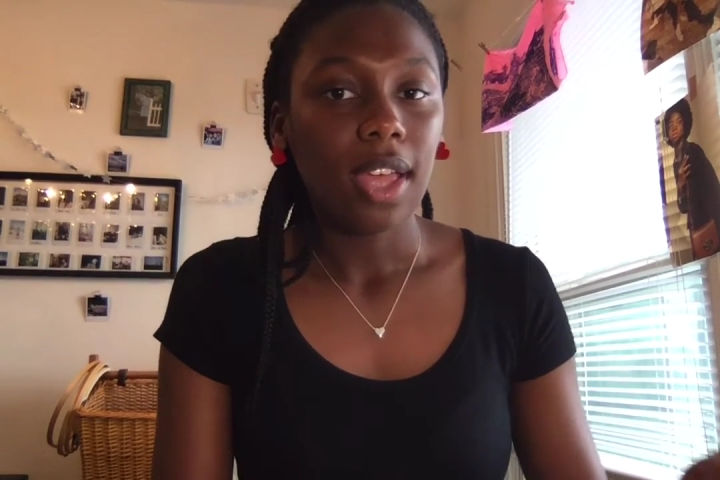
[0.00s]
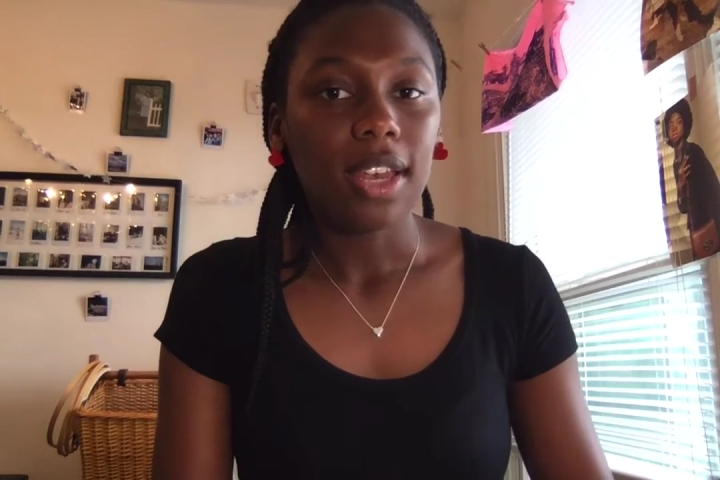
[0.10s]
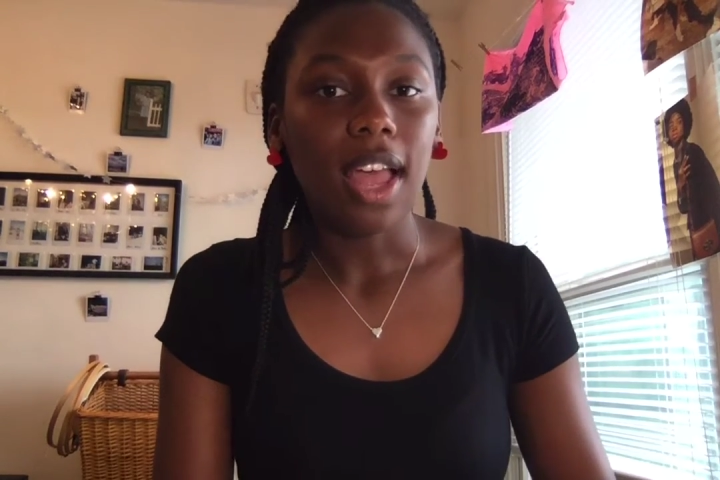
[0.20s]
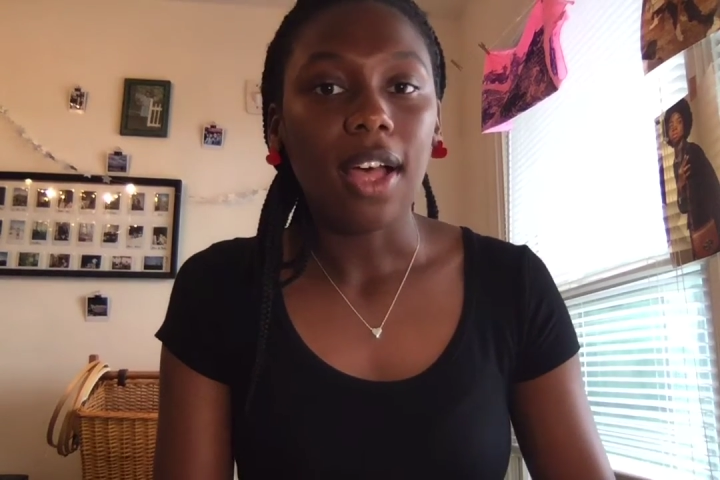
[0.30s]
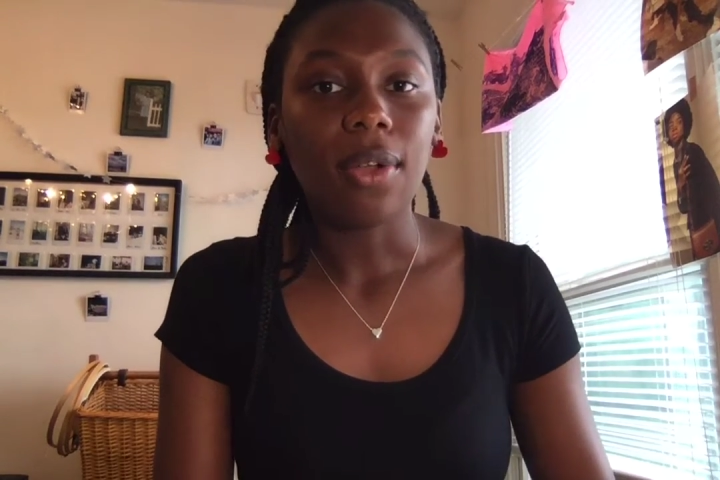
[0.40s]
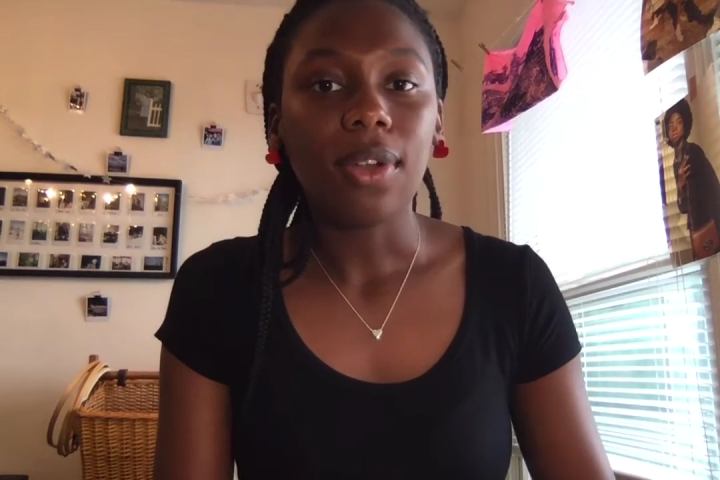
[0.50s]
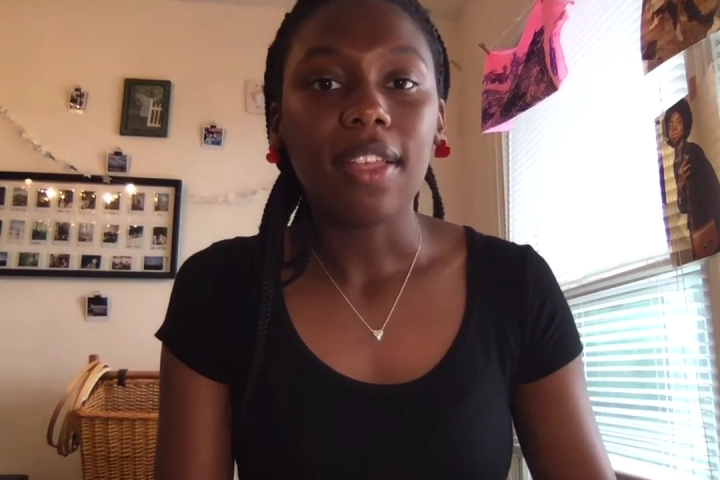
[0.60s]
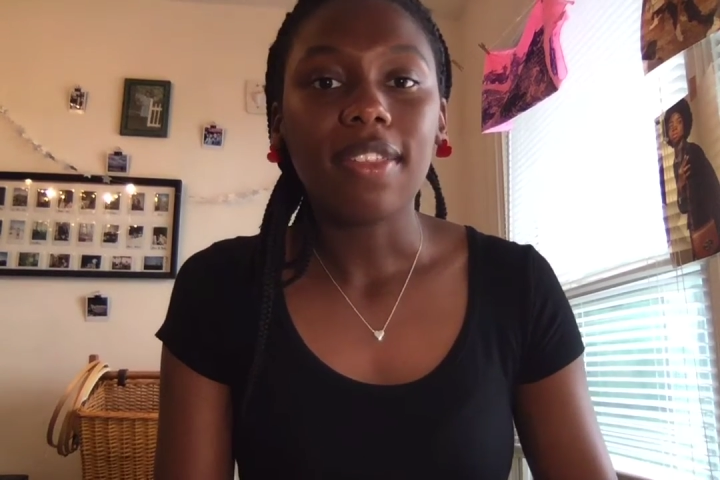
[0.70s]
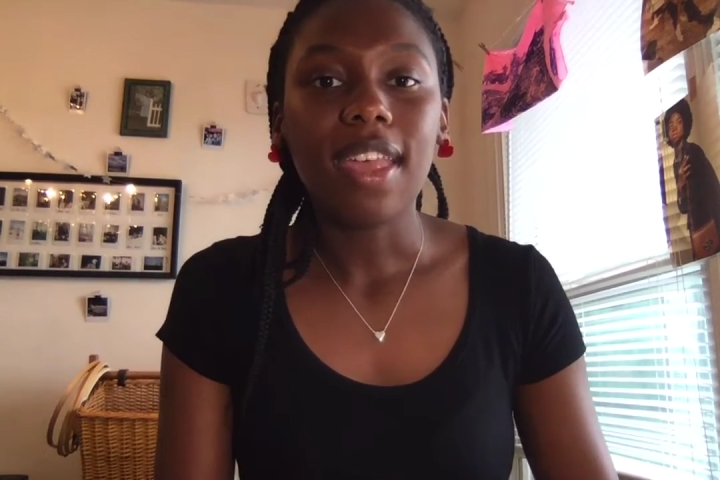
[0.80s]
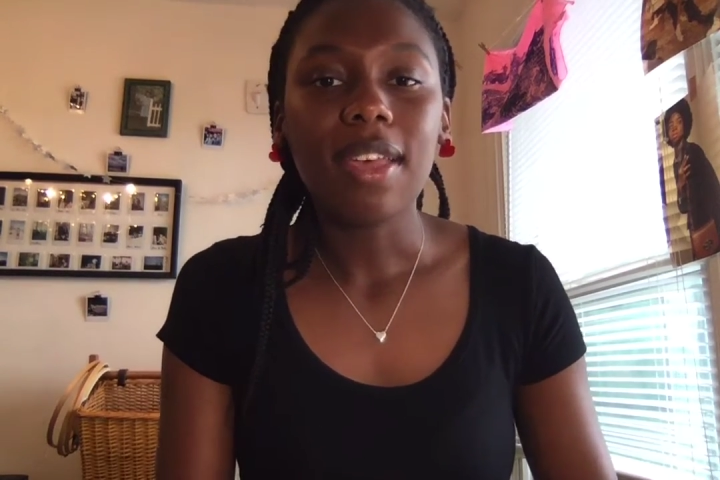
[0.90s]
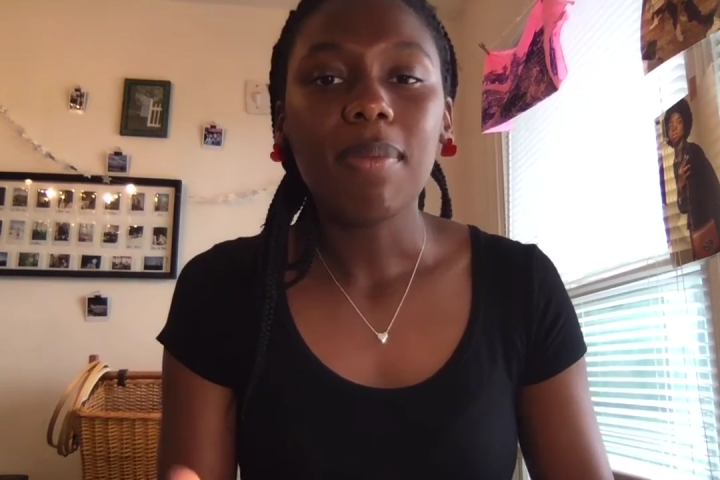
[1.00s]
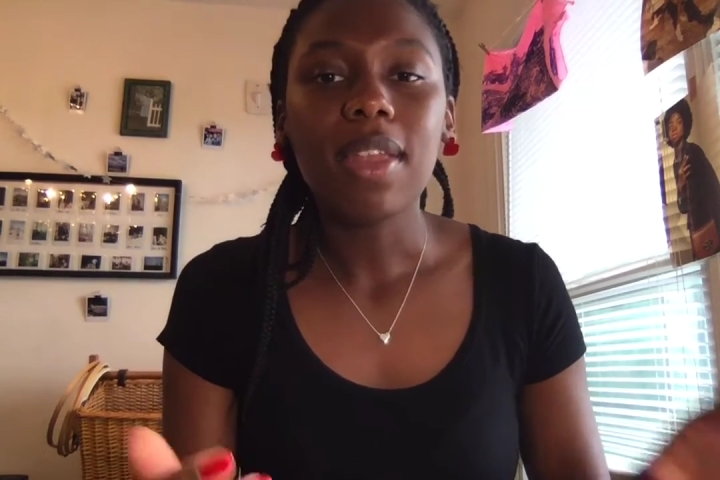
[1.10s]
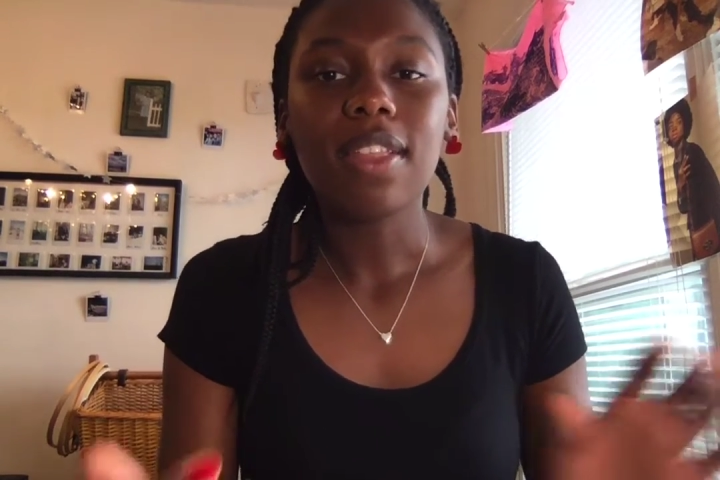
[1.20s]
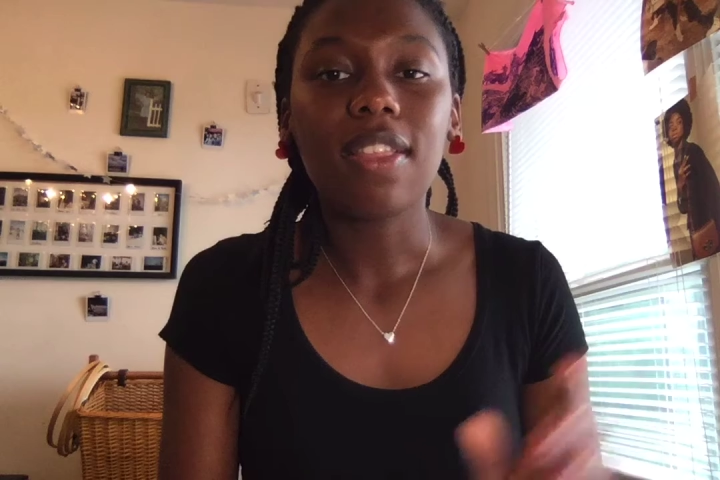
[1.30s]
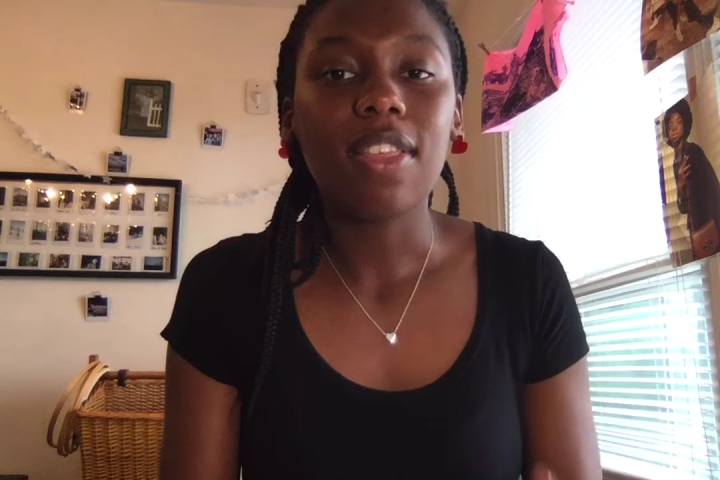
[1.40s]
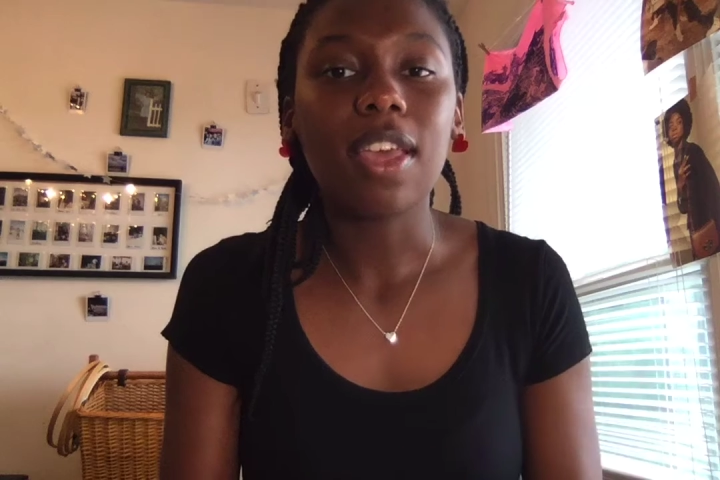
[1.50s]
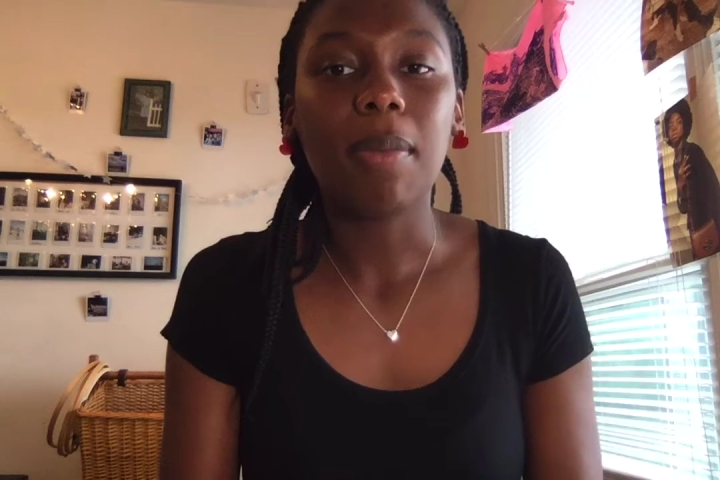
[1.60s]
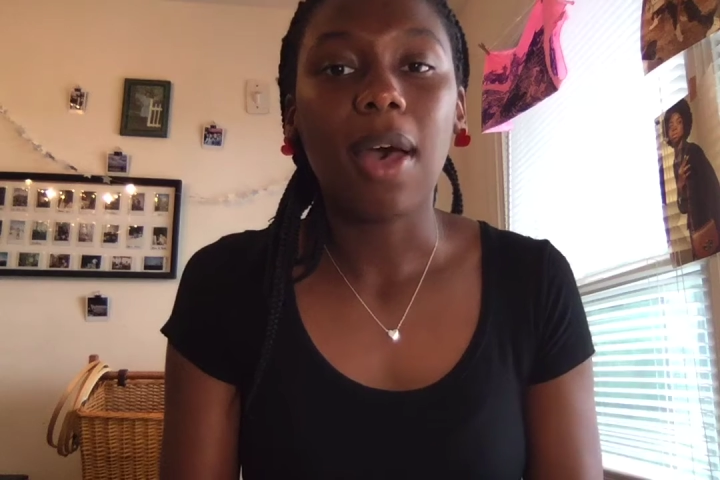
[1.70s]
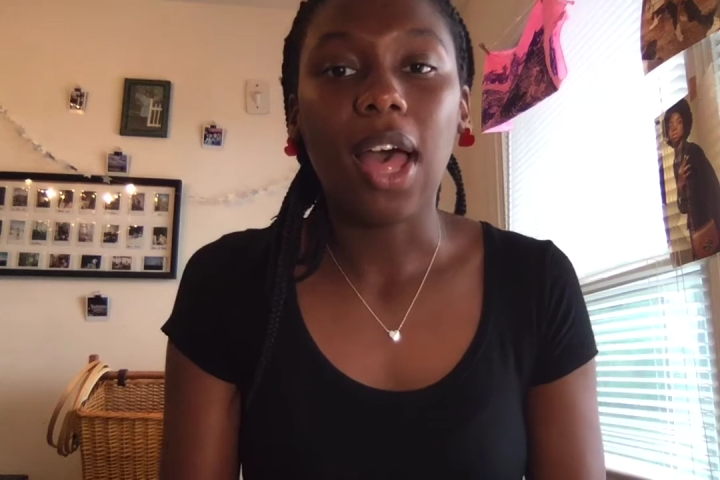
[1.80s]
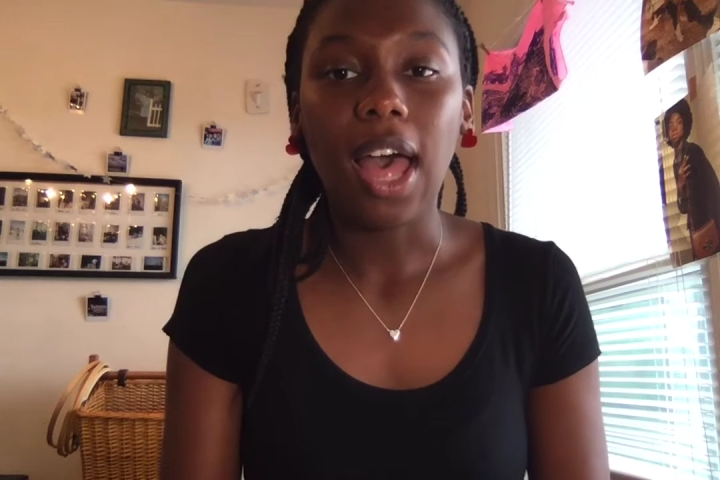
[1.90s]
Now let's take a minute to think
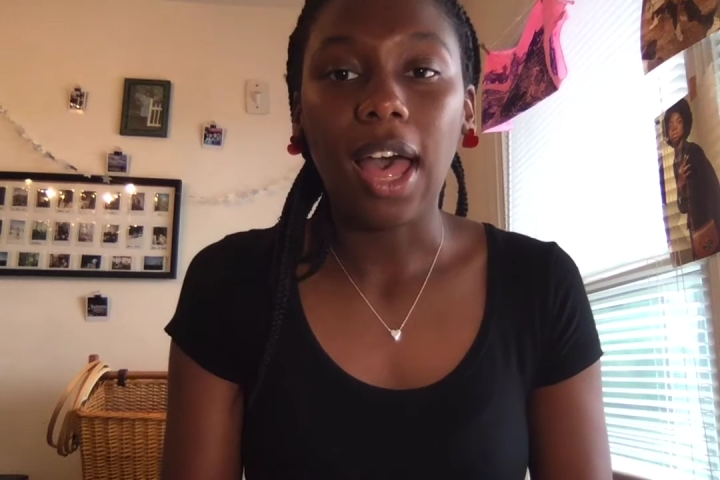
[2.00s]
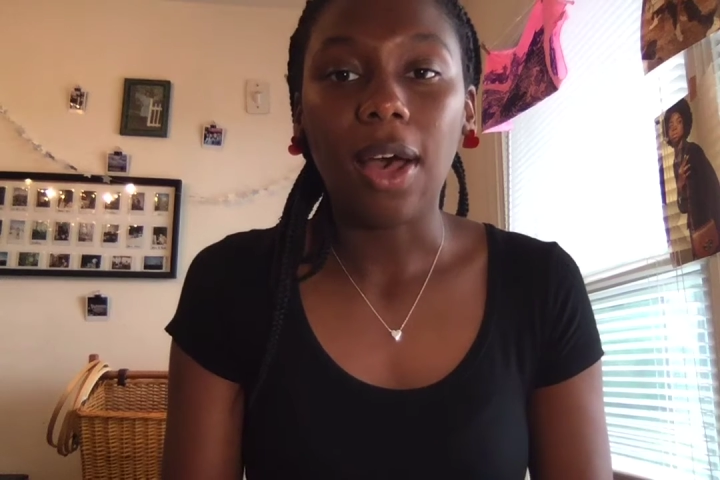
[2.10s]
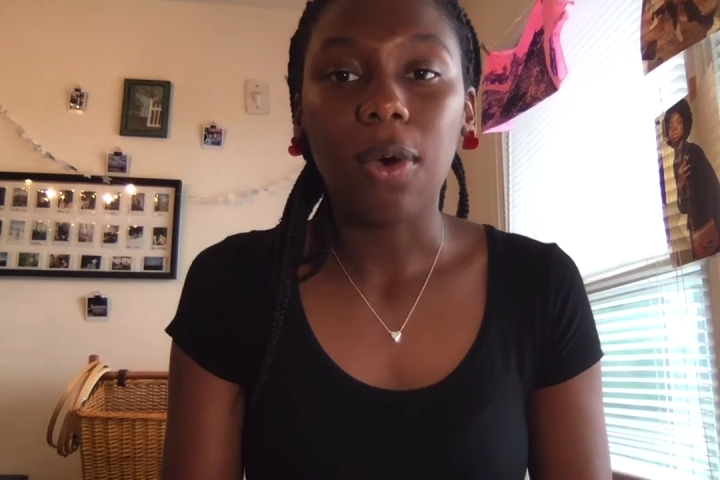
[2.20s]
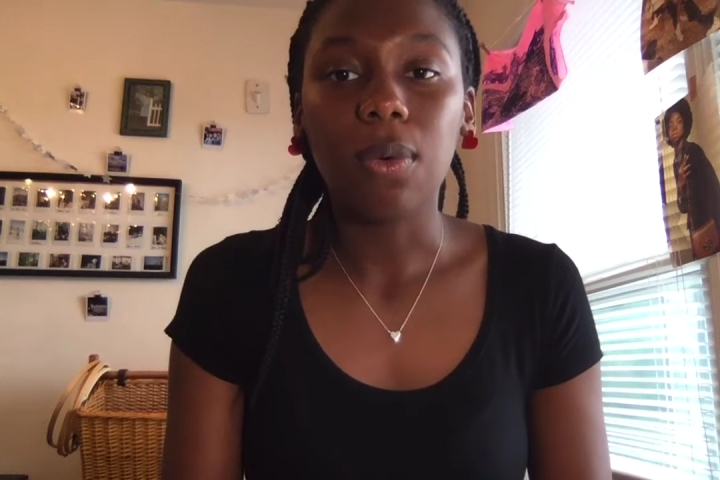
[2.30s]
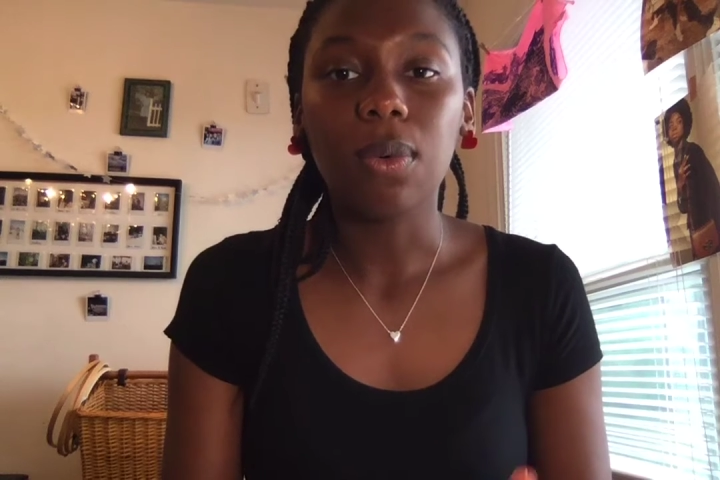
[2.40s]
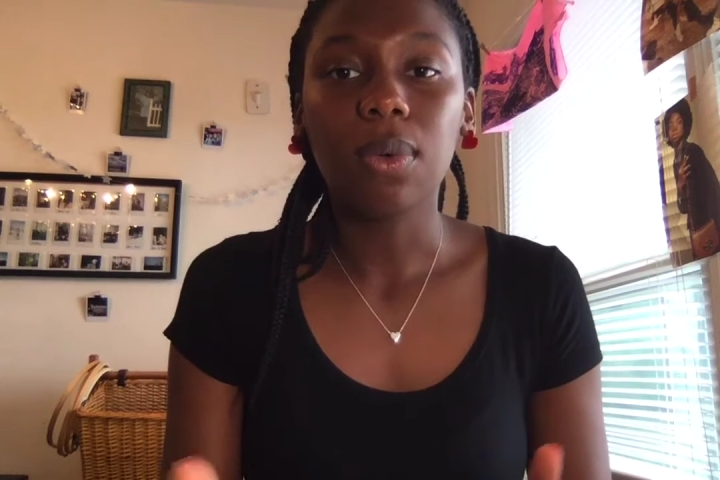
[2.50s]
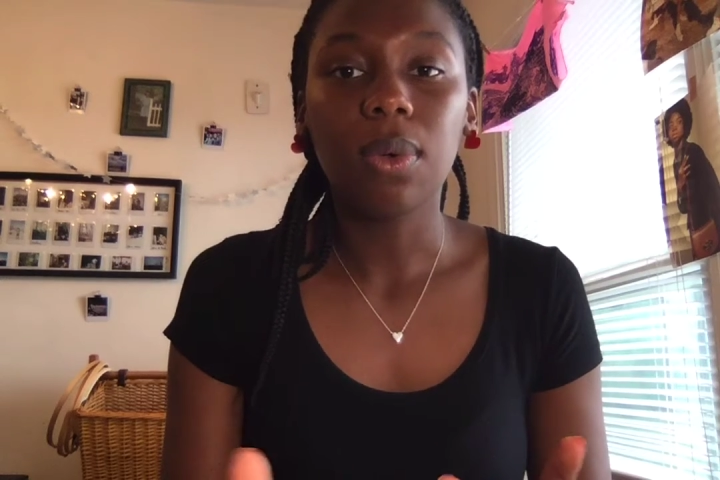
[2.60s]
about how